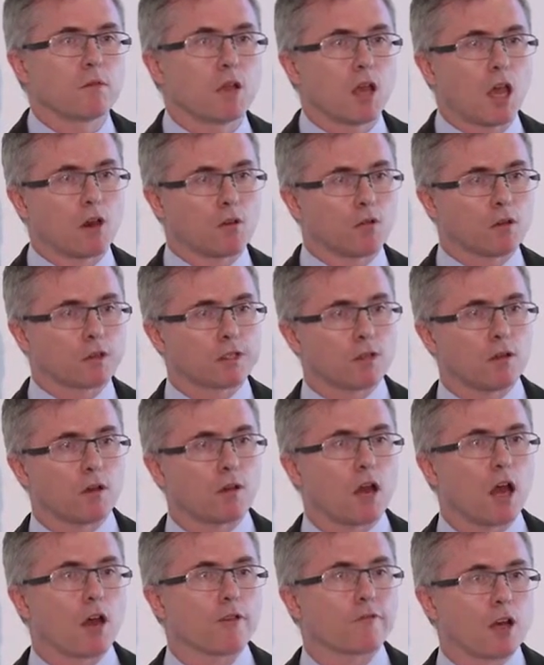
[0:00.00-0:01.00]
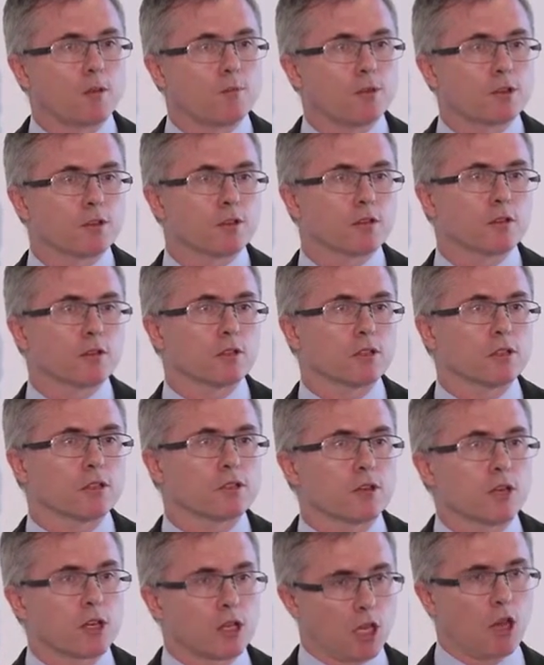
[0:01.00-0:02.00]
and also our pharmaceutical
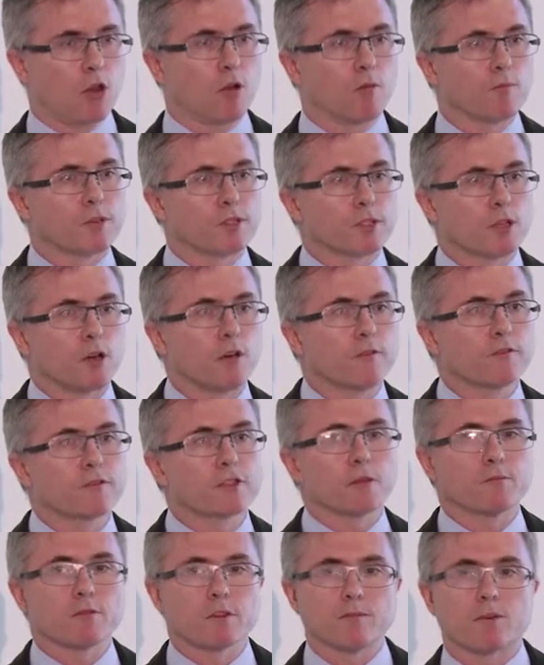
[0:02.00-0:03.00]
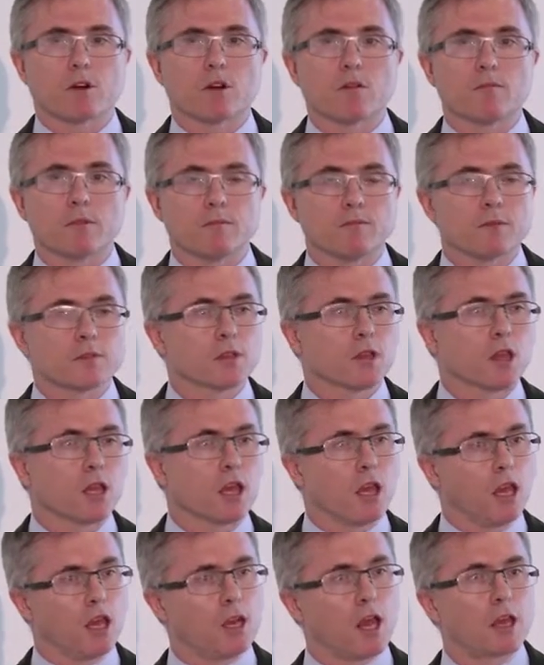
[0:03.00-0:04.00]
industry to help solve some of the problems
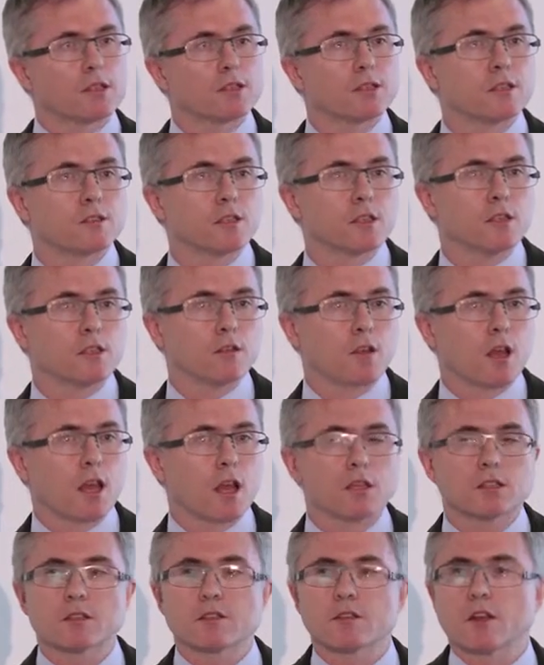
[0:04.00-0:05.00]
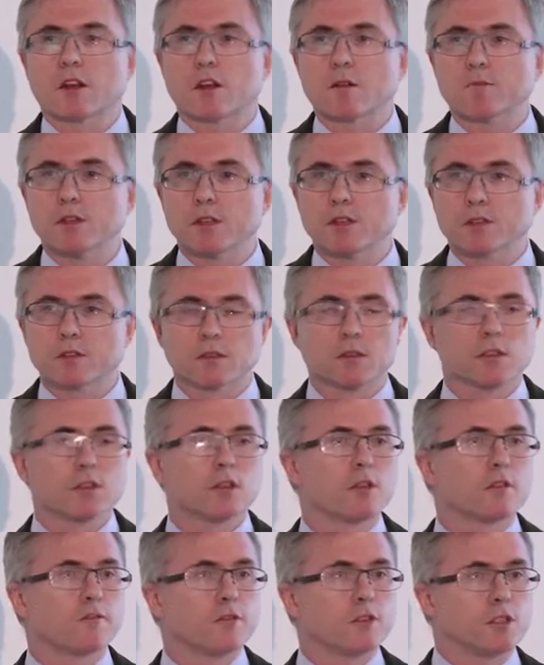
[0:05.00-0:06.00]
in accessing new cancer therapies
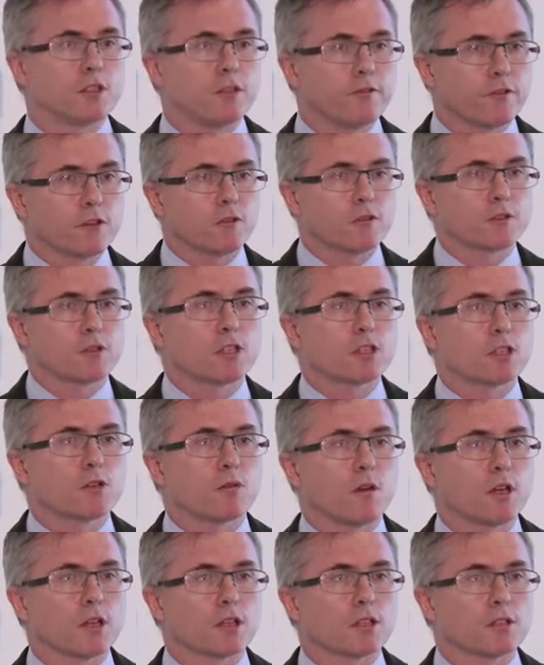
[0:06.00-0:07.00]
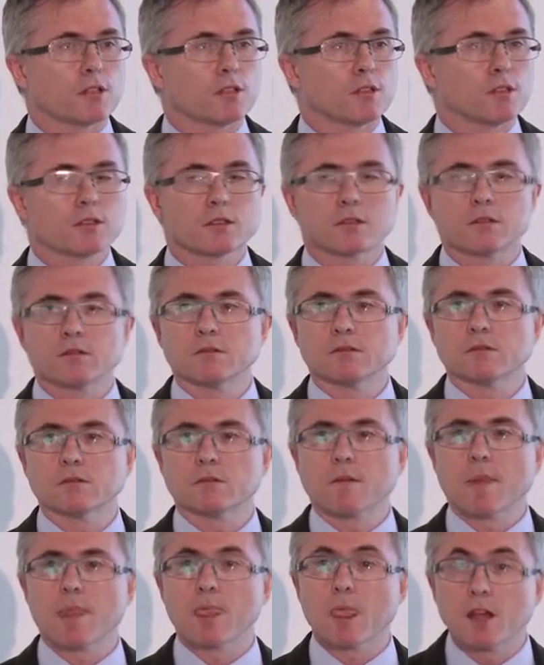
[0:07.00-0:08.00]
for difficult situations.
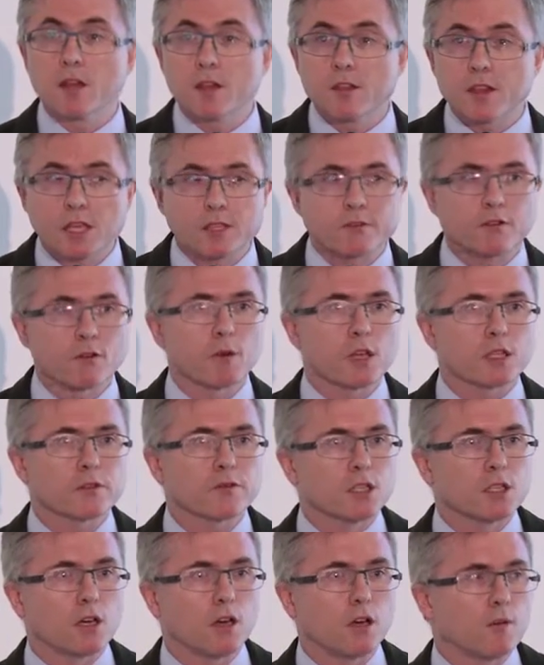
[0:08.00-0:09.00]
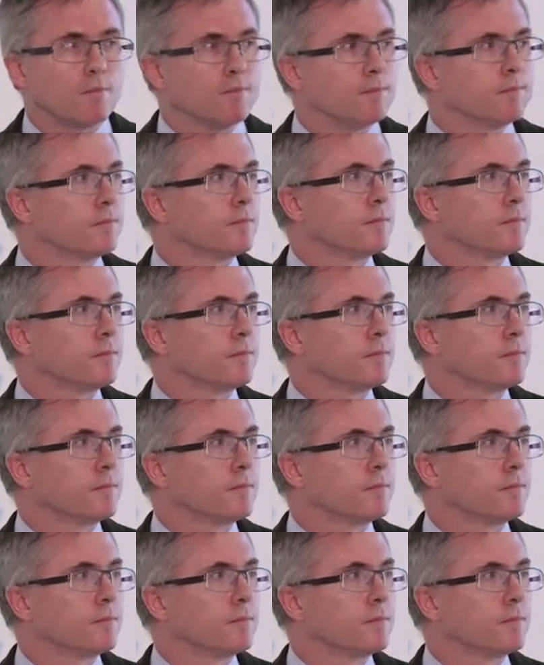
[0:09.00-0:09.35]
Thanks very much for your time.